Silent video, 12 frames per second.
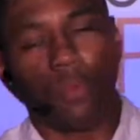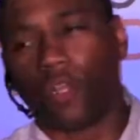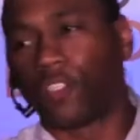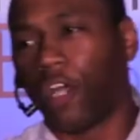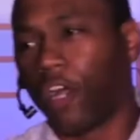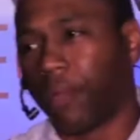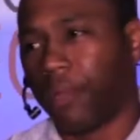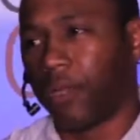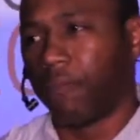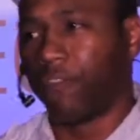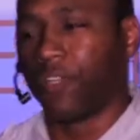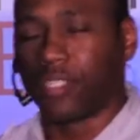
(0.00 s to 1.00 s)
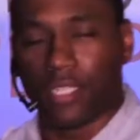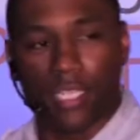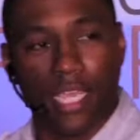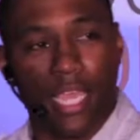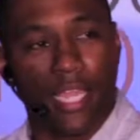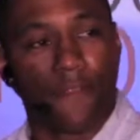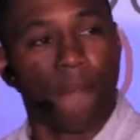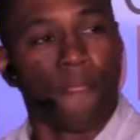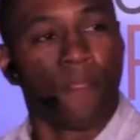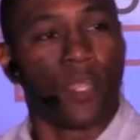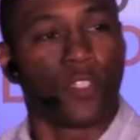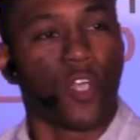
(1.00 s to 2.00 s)
I'm going to talk about a verse at the end
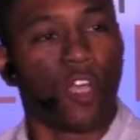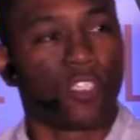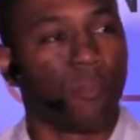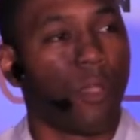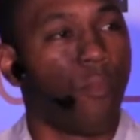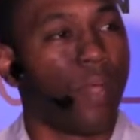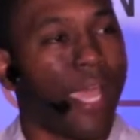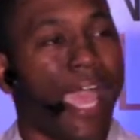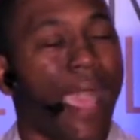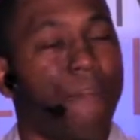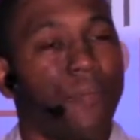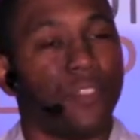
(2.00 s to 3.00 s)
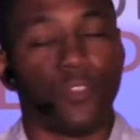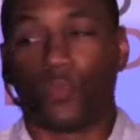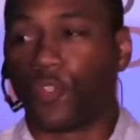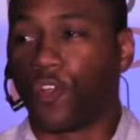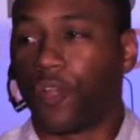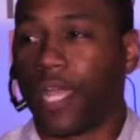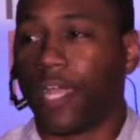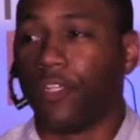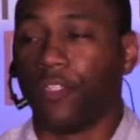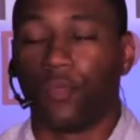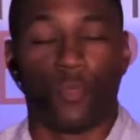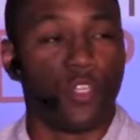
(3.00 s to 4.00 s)
that talks about what happens when
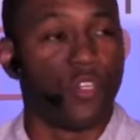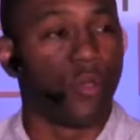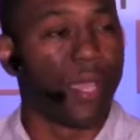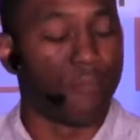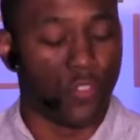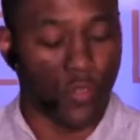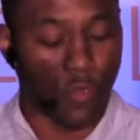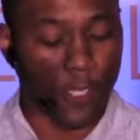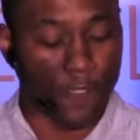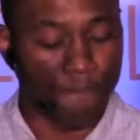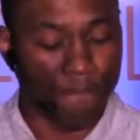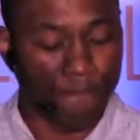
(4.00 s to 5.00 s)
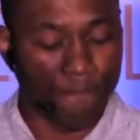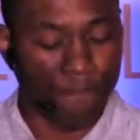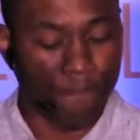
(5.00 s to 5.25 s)
you don't have joy.